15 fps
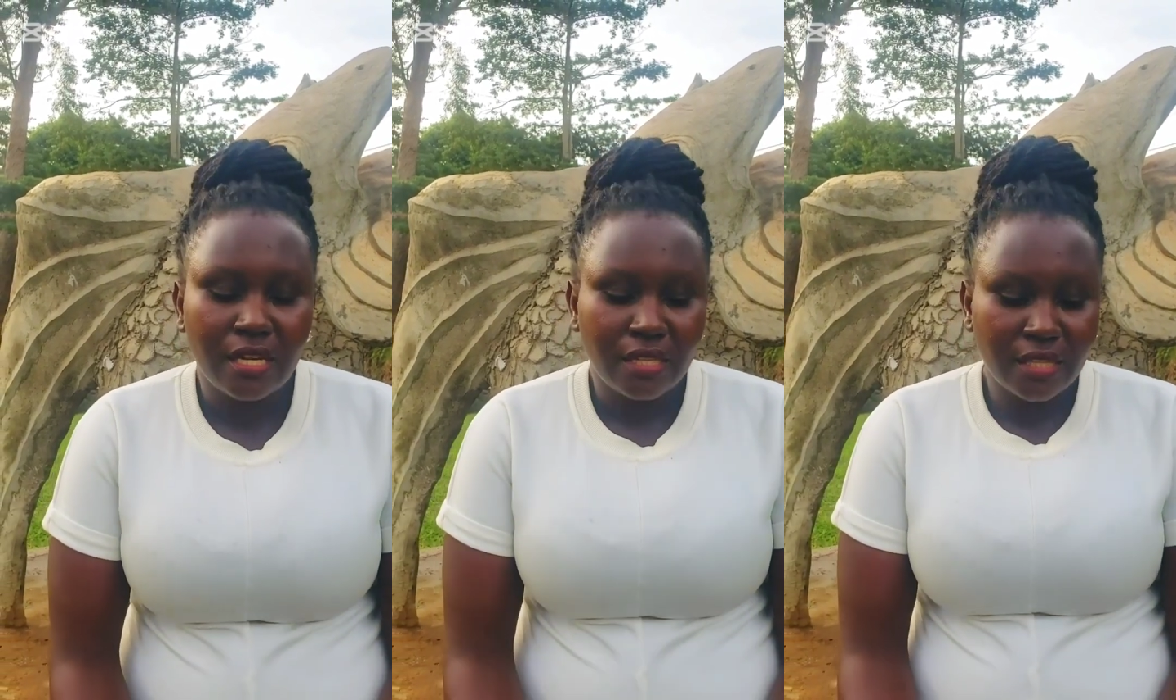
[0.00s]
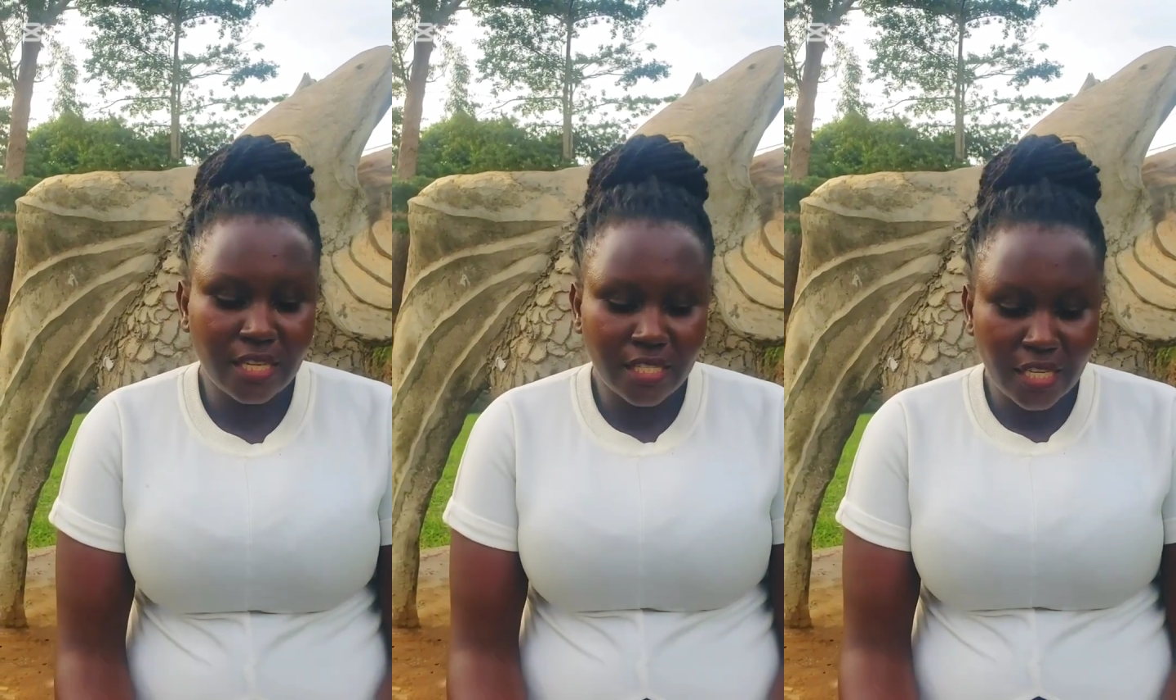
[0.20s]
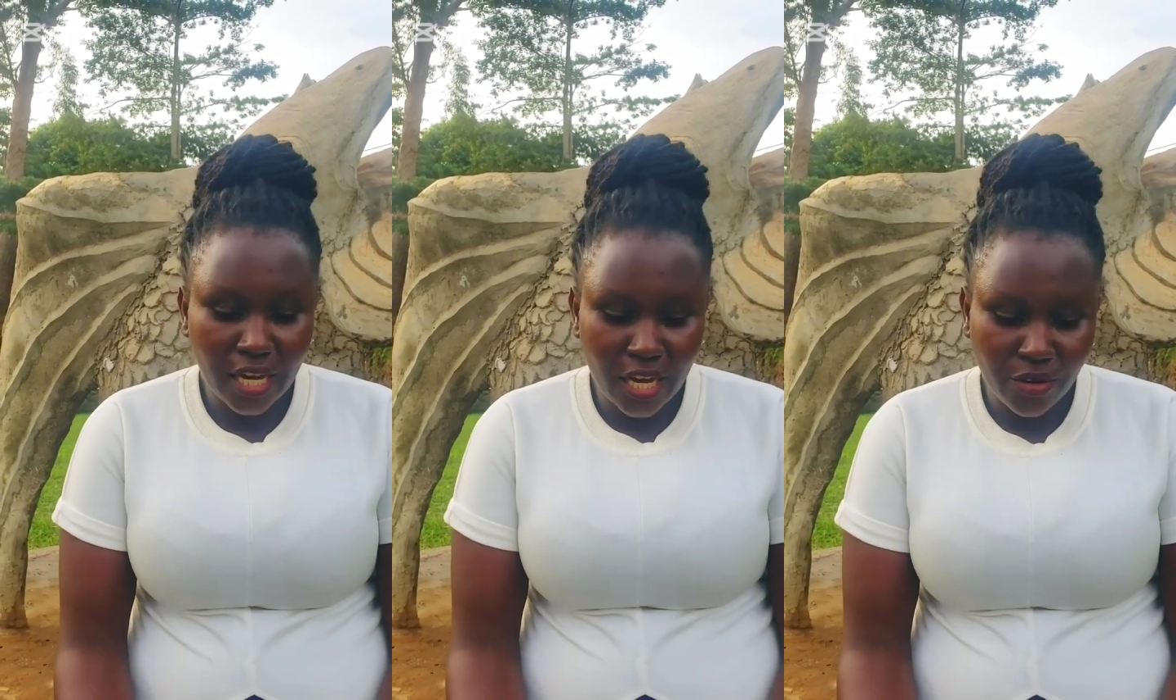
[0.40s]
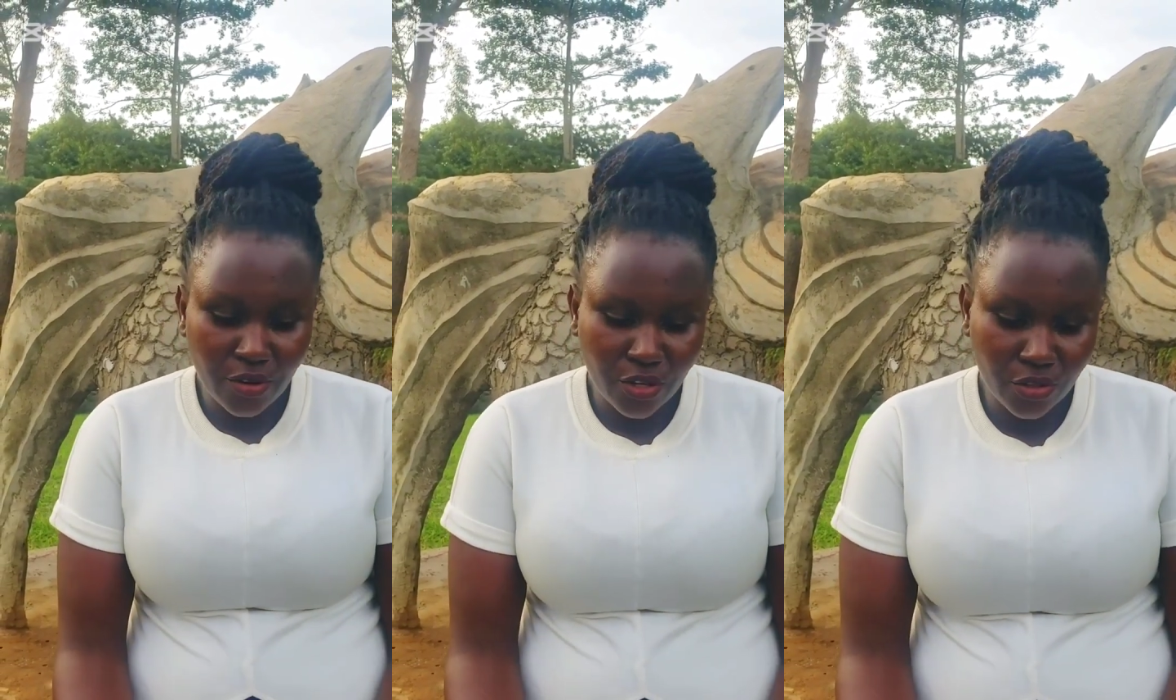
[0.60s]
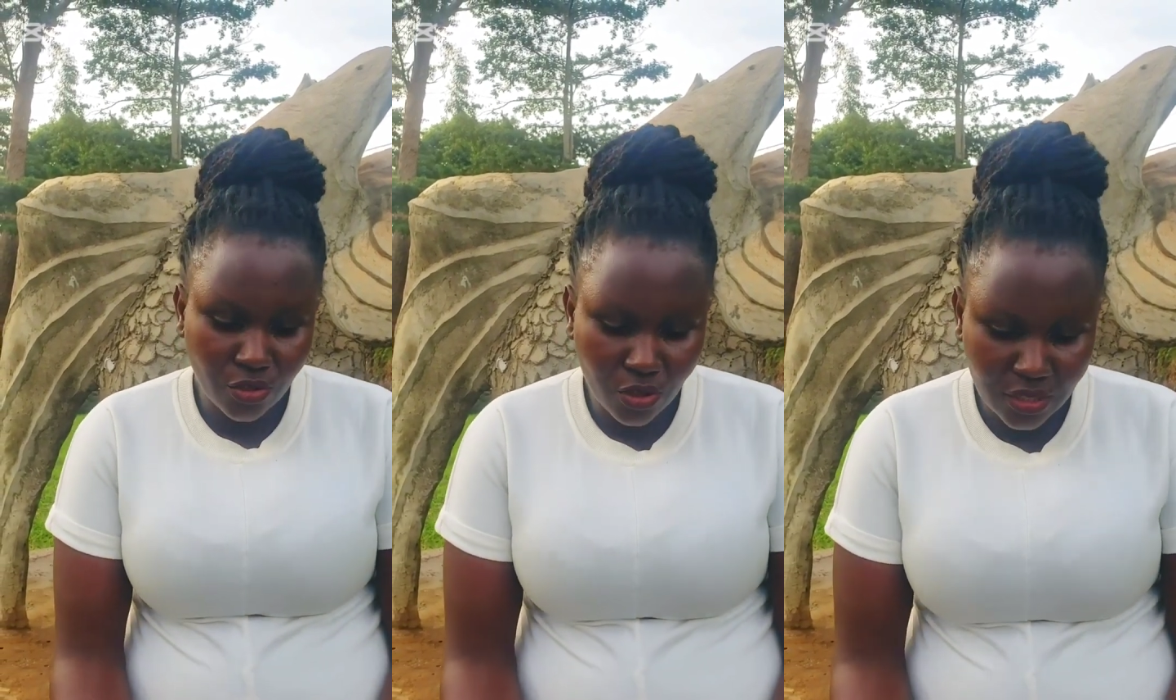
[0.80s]
These
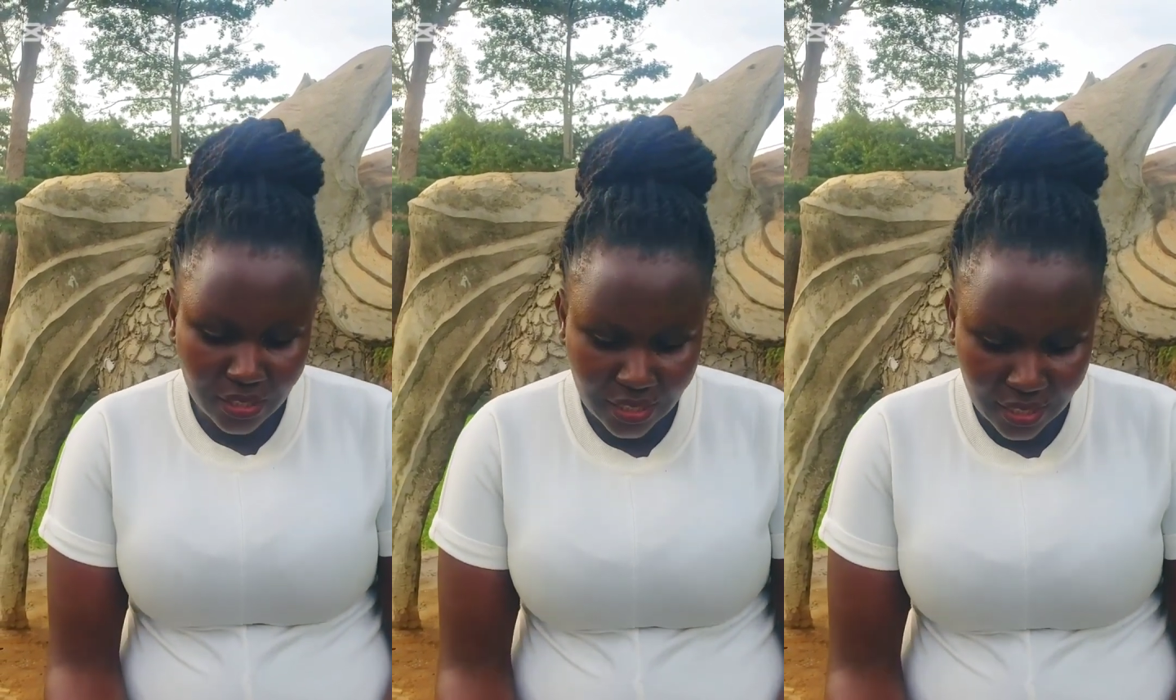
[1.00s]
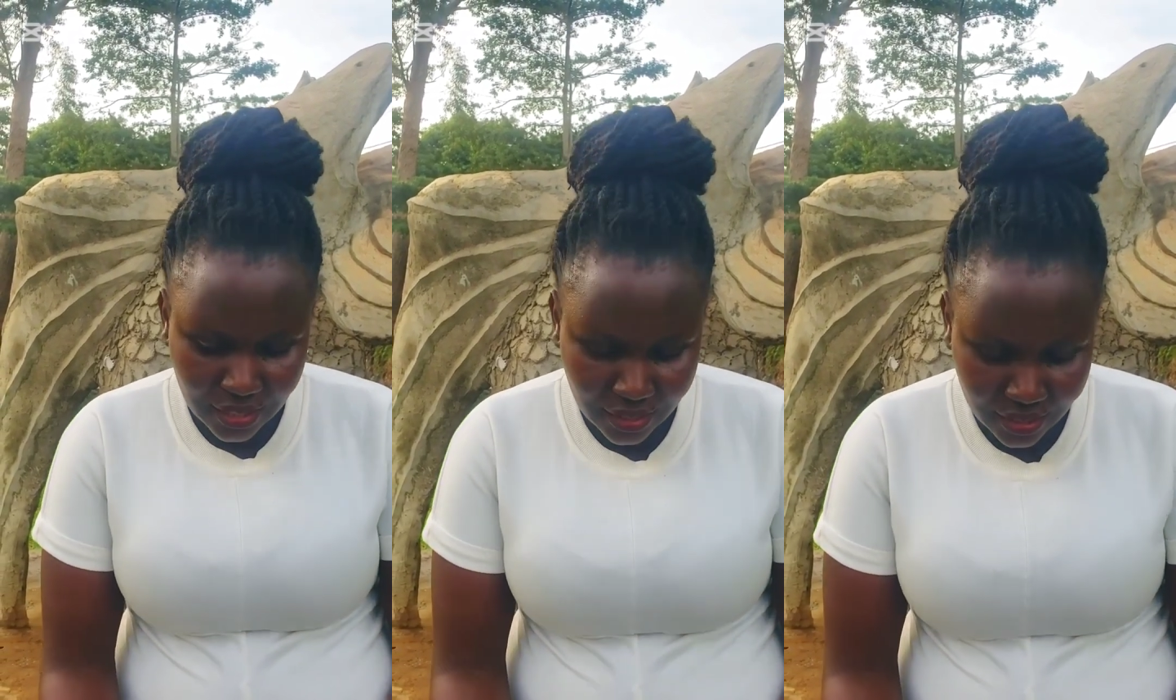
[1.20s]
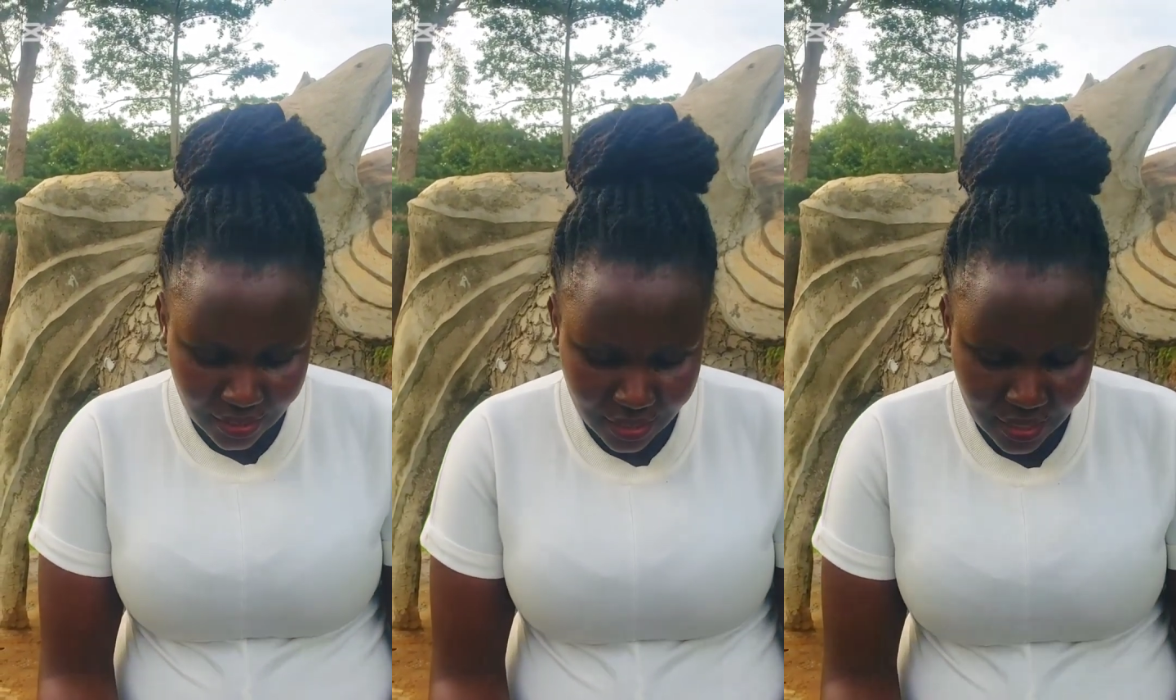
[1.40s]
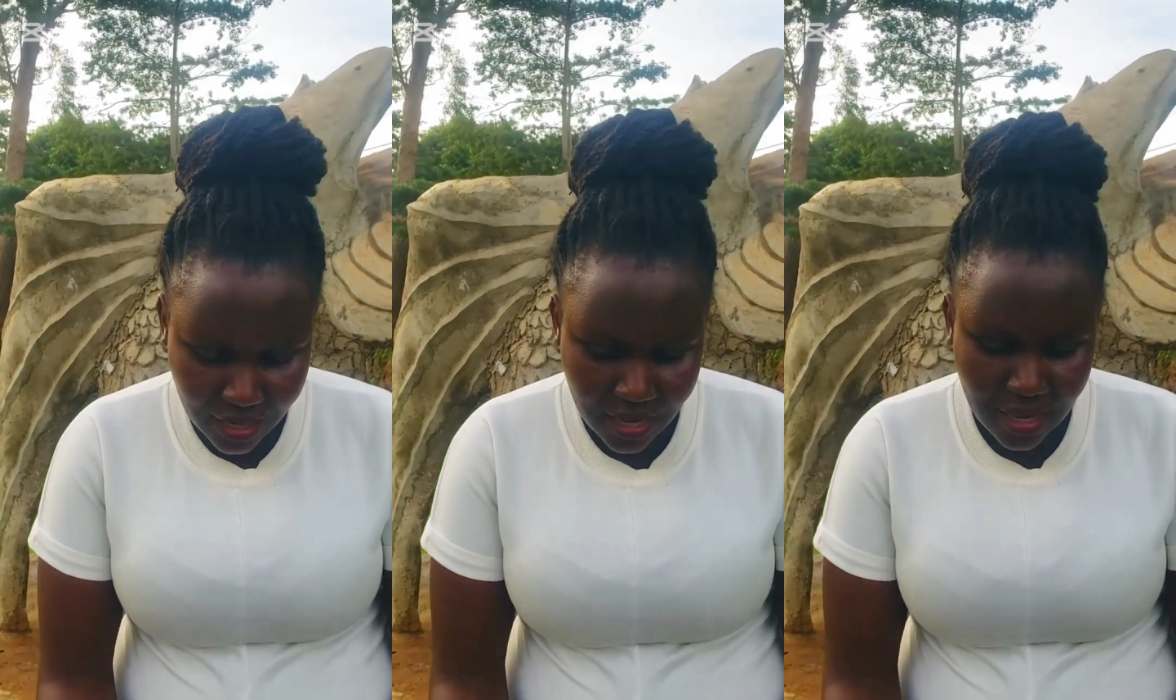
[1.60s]
secondary sources,